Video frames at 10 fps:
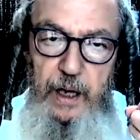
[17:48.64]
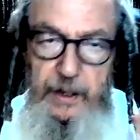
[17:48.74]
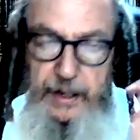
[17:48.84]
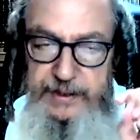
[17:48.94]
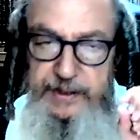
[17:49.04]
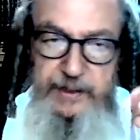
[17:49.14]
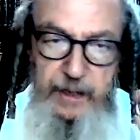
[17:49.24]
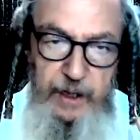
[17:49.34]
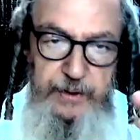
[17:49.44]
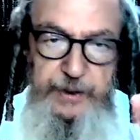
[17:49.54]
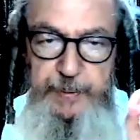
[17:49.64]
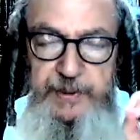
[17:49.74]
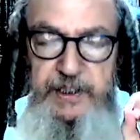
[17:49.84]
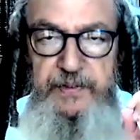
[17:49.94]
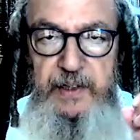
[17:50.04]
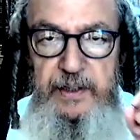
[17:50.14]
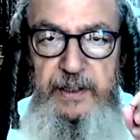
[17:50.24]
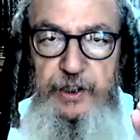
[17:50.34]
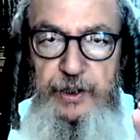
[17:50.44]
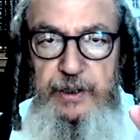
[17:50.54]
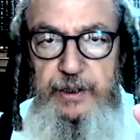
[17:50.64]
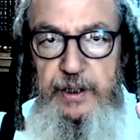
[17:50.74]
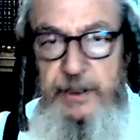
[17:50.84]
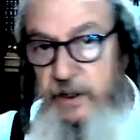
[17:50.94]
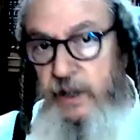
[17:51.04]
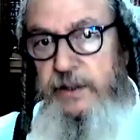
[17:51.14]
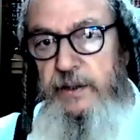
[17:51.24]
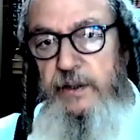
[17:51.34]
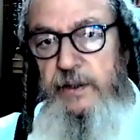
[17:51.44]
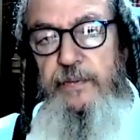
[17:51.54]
unless it's under specific conditions, is also.